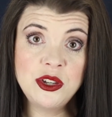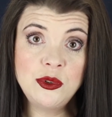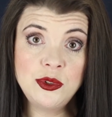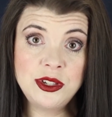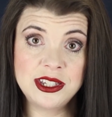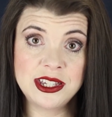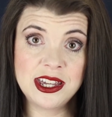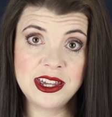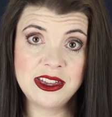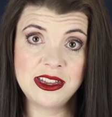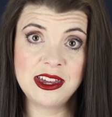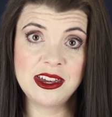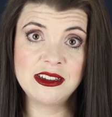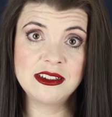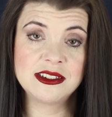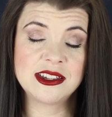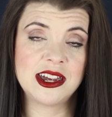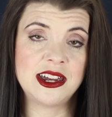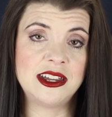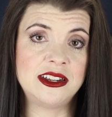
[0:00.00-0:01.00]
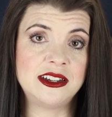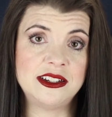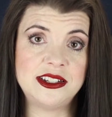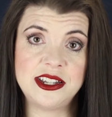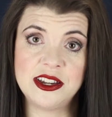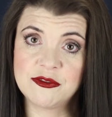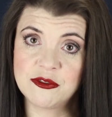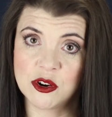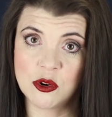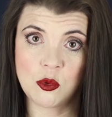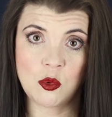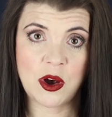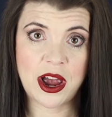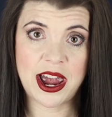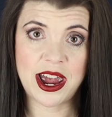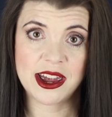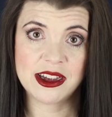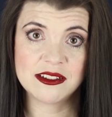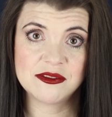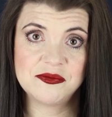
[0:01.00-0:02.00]
you see things in a different
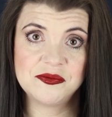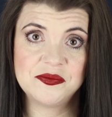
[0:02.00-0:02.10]
way.